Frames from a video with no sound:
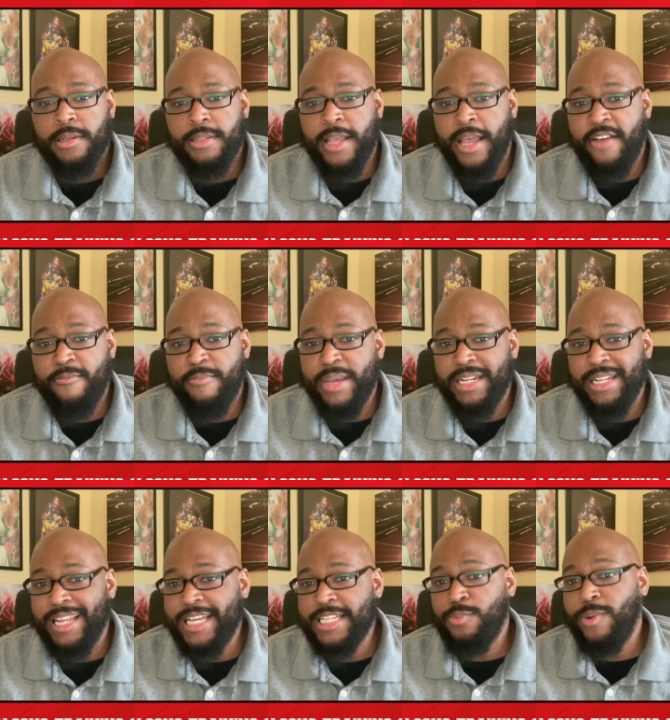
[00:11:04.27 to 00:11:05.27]
they have been
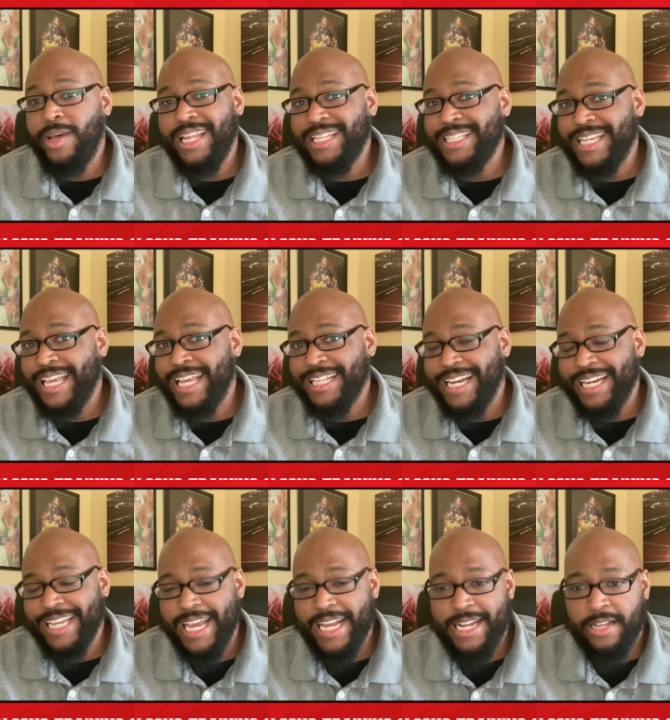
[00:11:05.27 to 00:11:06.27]
less willing to kick
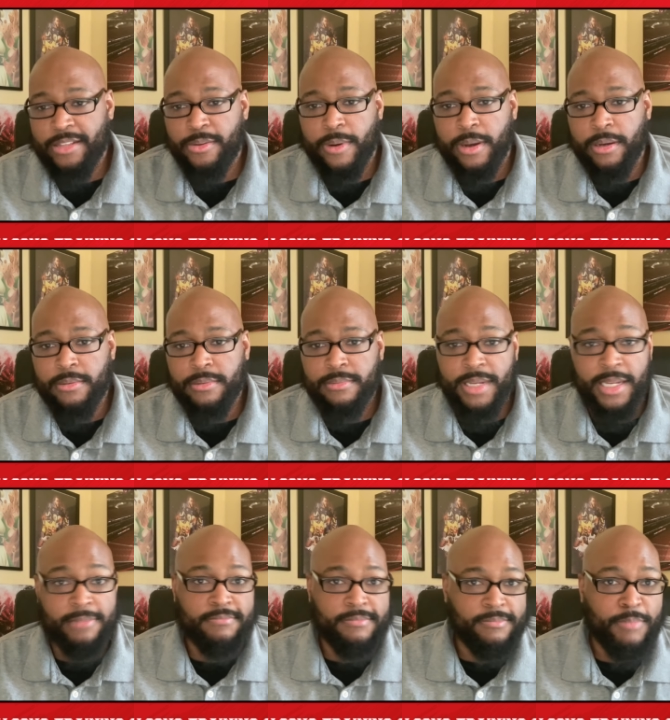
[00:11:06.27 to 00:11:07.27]
that can down the road.
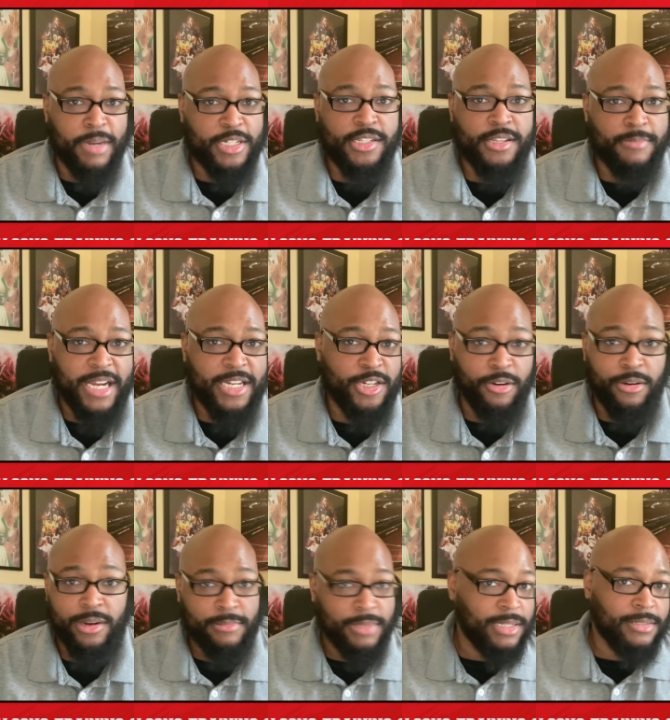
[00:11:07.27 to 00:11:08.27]
And much to my
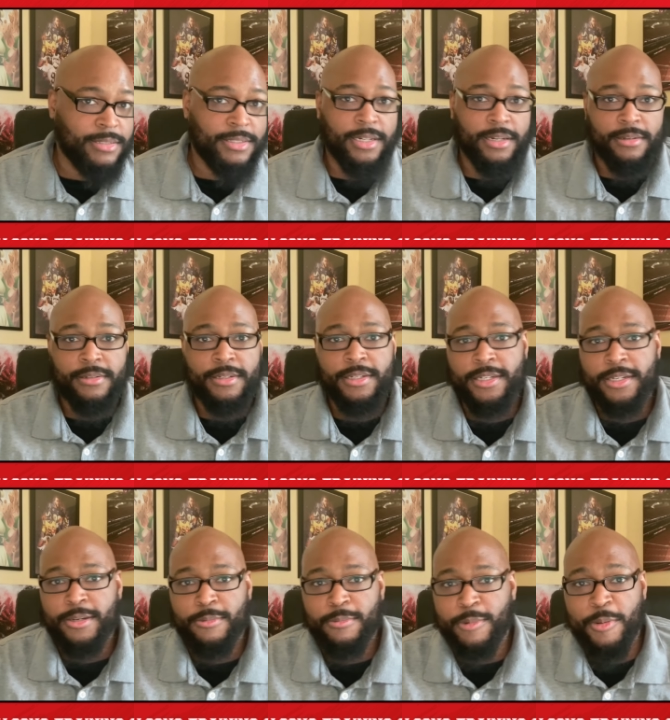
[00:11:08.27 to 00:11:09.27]
chagrin, because, you know,
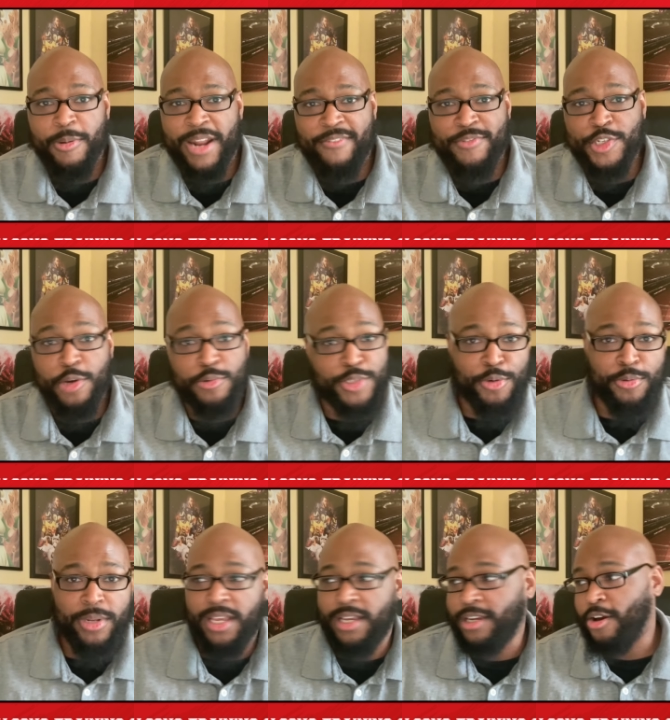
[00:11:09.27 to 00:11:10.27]
we would have Joe
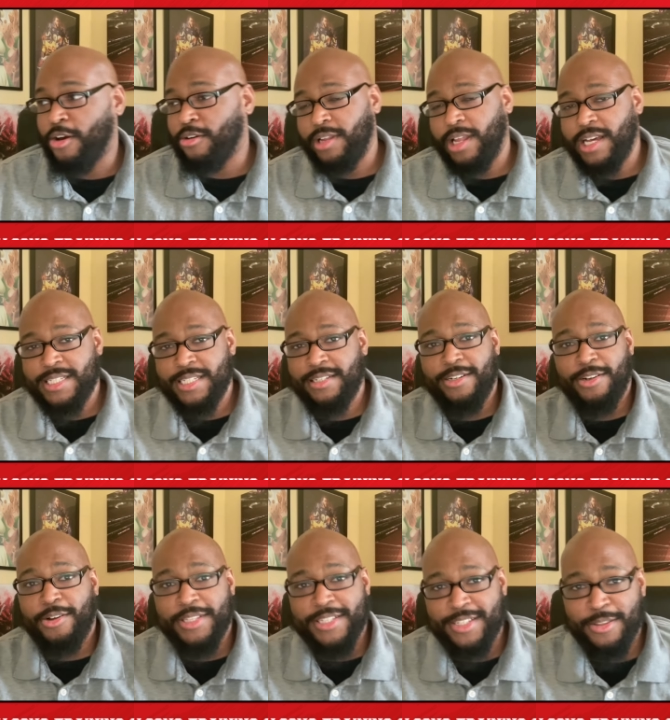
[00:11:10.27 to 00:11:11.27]
Thuney and Carl Lawson and
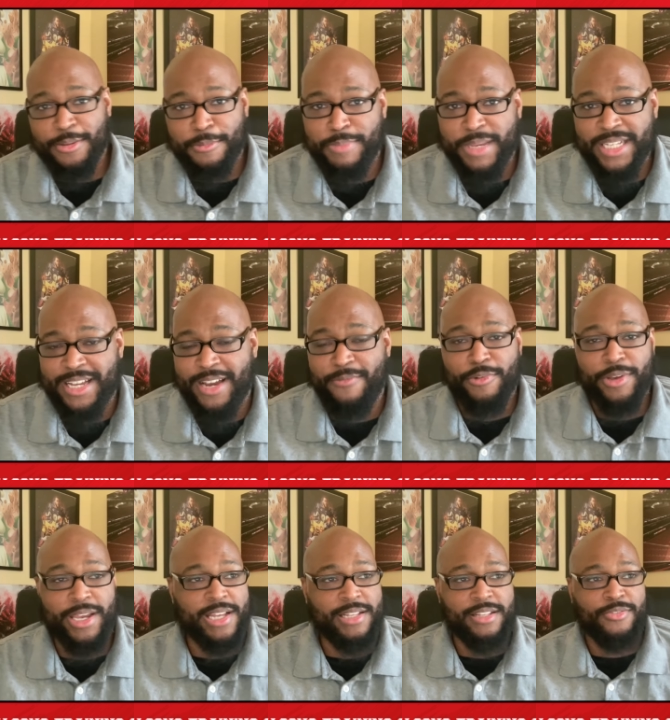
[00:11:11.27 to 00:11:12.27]
all these other big time
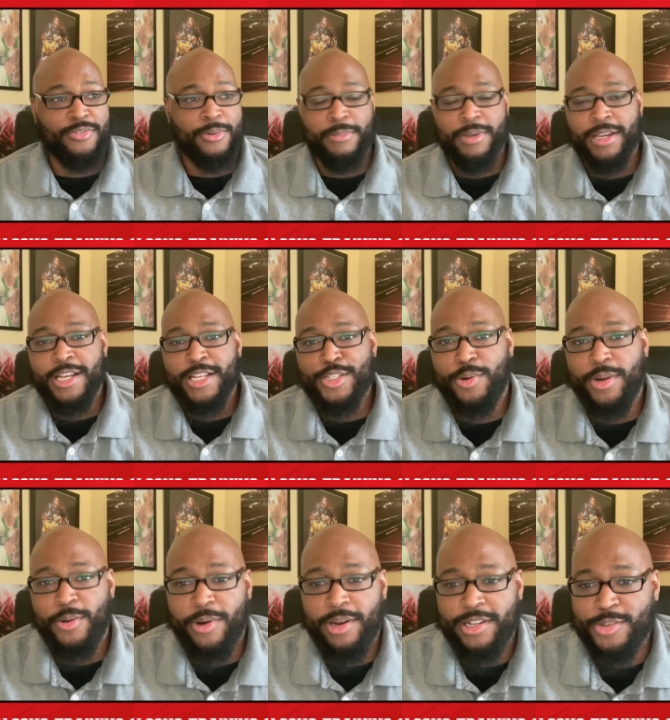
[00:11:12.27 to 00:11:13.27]
free agents from
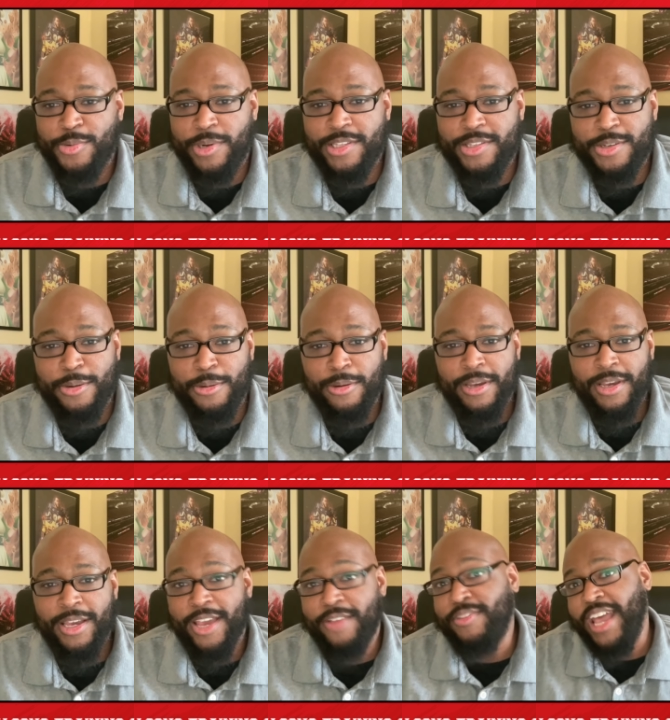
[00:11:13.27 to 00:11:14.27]
21 and 22
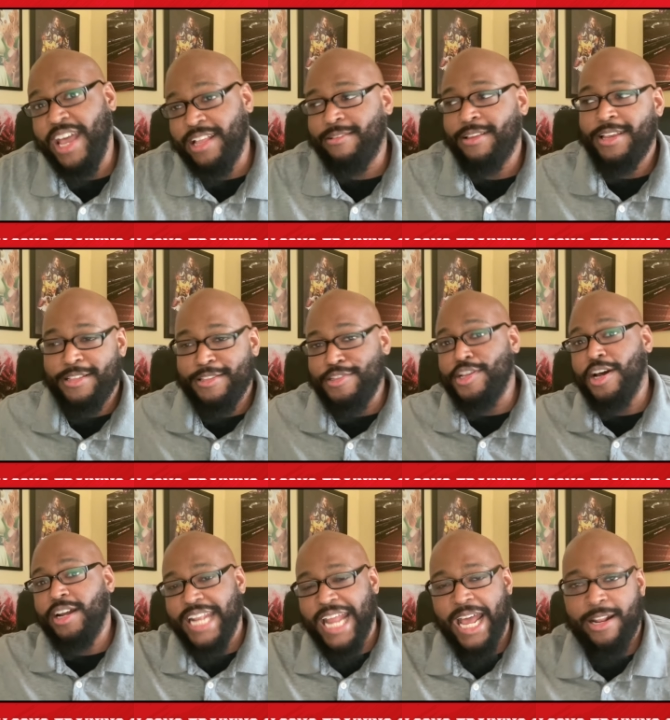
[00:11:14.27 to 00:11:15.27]
if they had
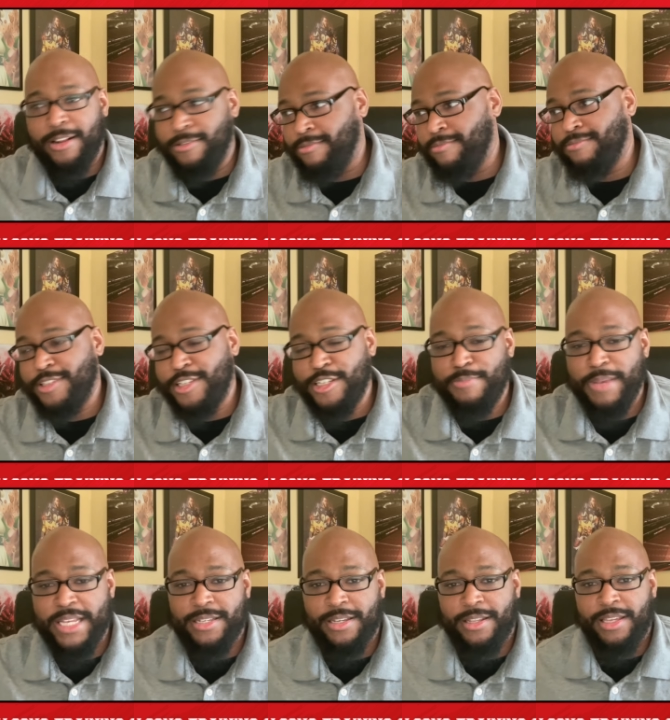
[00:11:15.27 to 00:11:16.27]
done that and just
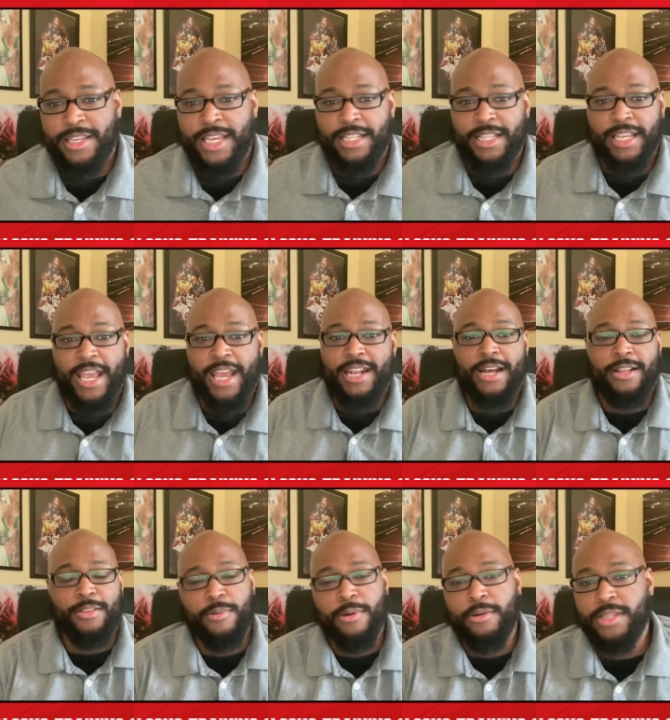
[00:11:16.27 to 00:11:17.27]
basically kicked the can
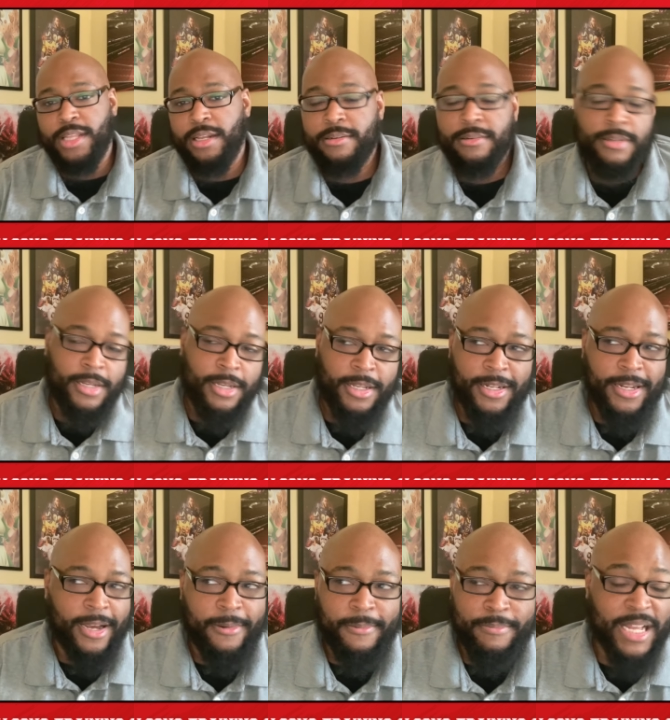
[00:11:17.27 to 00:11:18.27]
down the road then.
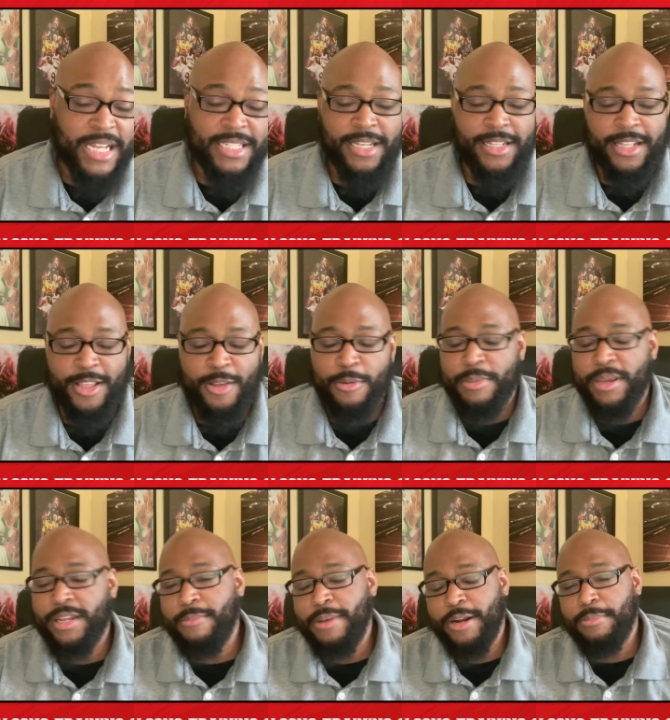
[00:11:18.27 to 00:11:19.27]
No, not saying that they would
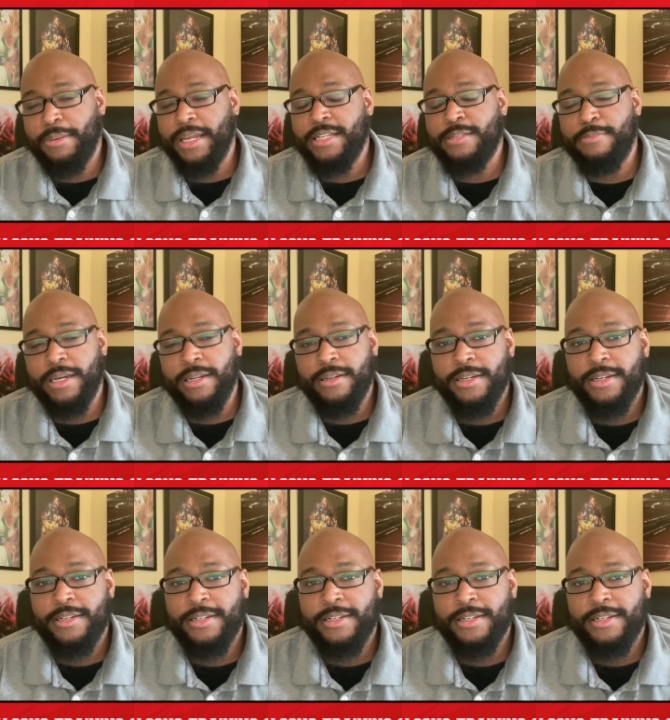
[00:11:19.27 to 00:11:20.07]
be in a better place, but